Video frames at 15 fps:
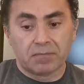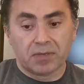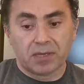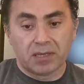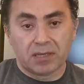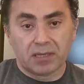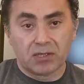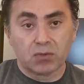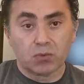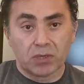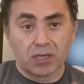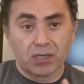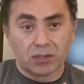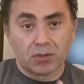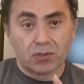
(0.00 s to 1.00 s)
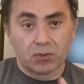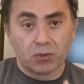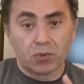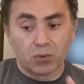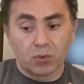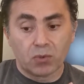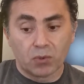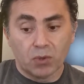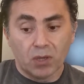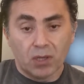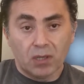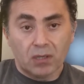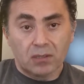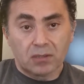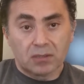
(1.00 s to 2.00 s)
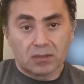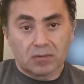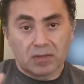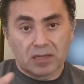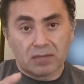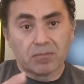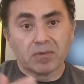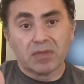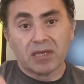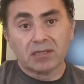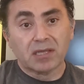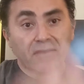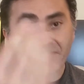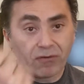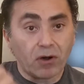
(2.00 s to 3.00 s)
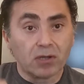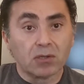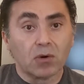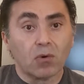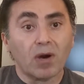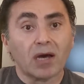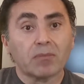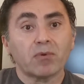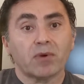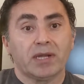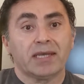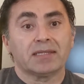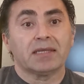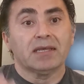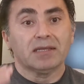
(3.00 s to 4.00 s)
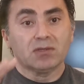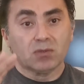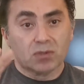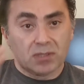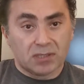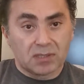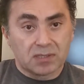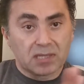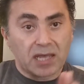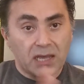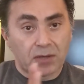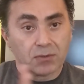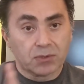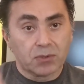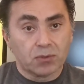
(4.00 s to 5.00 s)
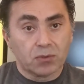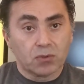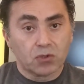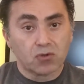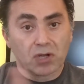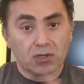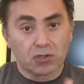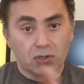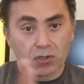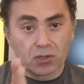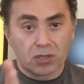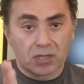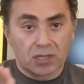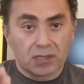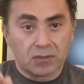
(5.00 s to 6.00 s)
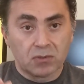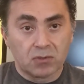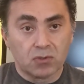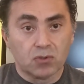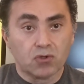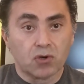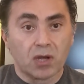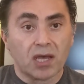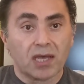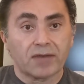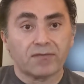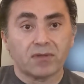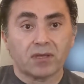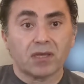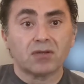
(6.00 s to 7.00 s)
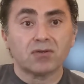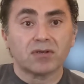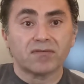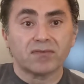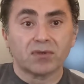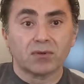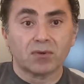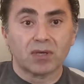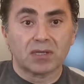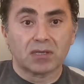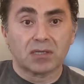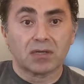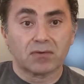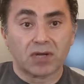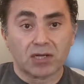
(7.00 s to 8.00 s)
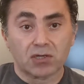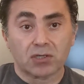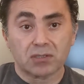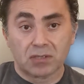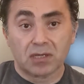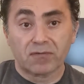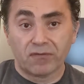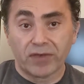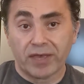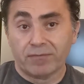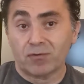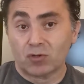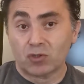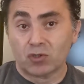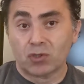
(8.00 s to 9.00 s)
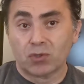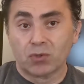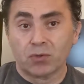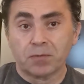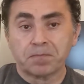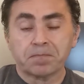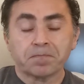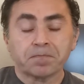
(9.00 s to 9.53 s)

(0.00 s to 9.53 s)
In this way then they follow up, right? So this is how you structure and drive the interview in the direction that favors you.